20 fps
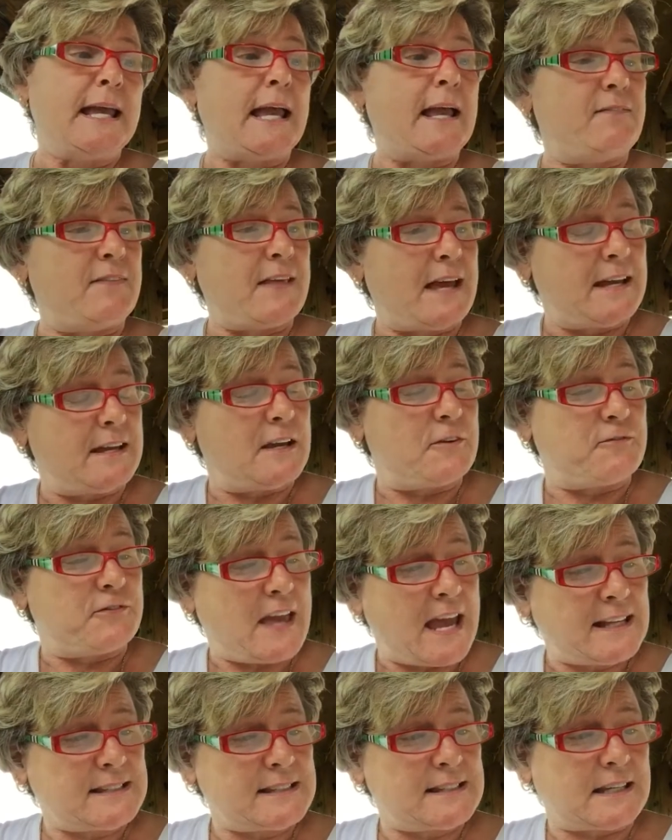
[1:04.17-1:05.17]
And that, if
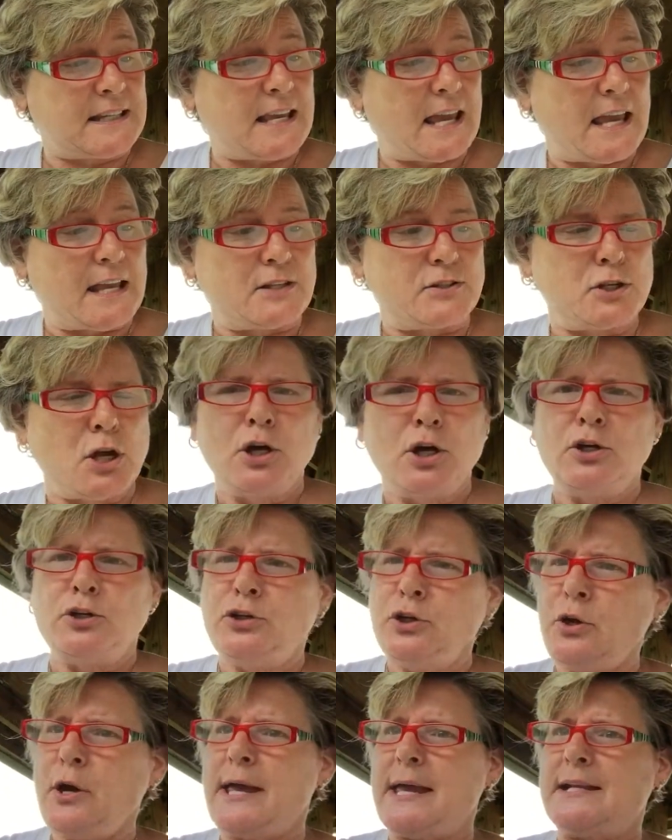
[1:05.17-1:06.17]
that's the case,
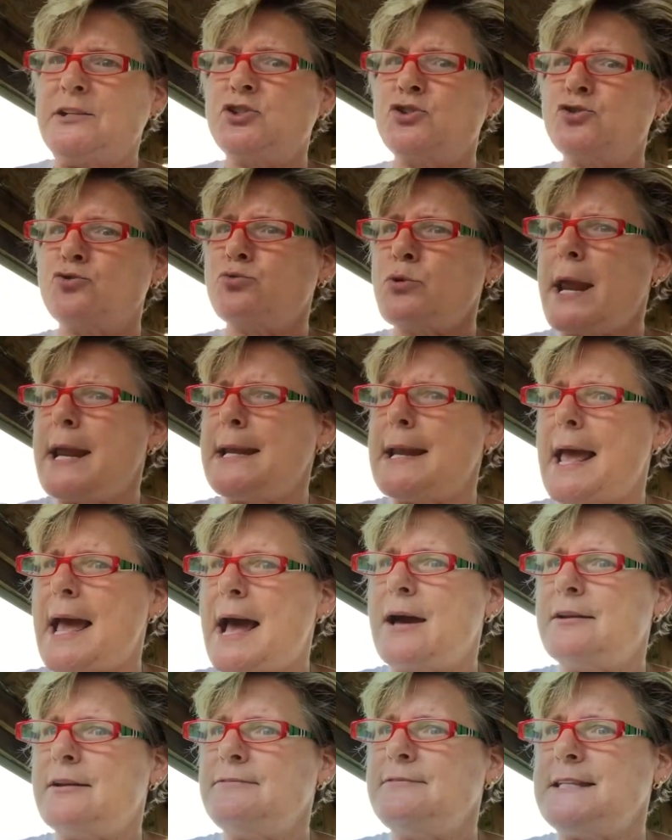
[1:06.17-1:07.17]
you'll head straight
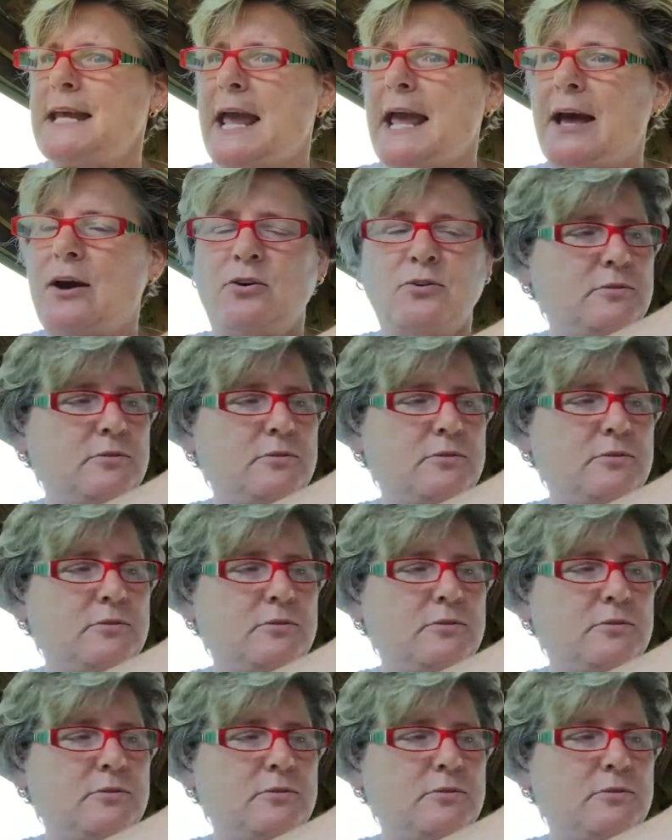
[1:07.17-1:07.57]
out of town.